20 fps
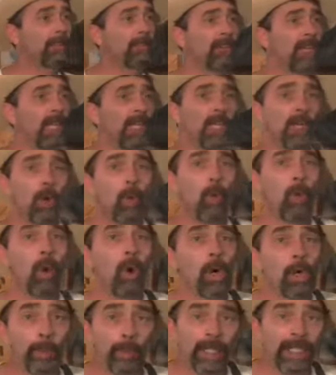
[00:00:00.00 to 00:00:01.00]
of
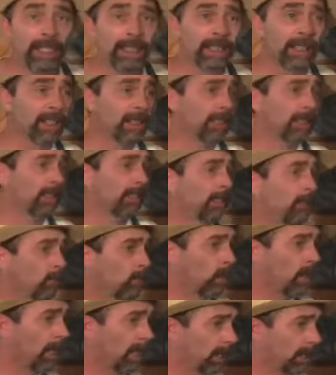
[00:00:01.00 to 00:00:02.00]
wishing
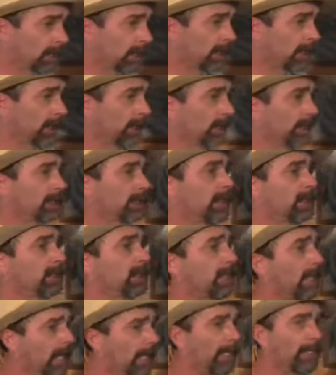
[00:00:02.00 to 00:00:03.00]
and wanting and
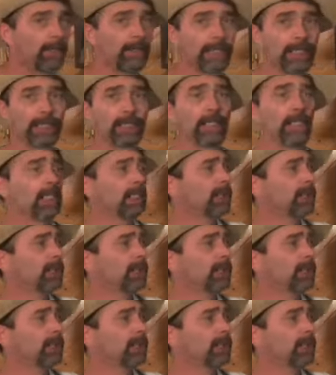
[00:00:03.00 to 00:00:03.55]
desiring